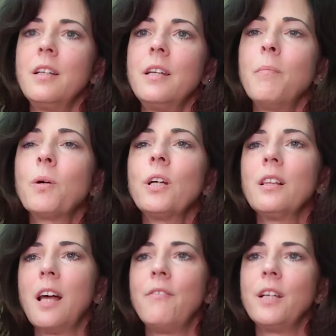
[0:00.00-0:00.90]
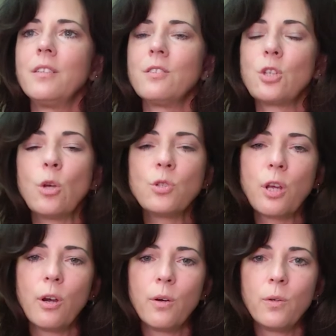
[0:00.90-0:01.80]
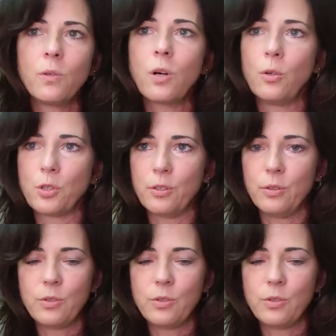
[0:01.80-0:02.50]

Number 11, sociocultural.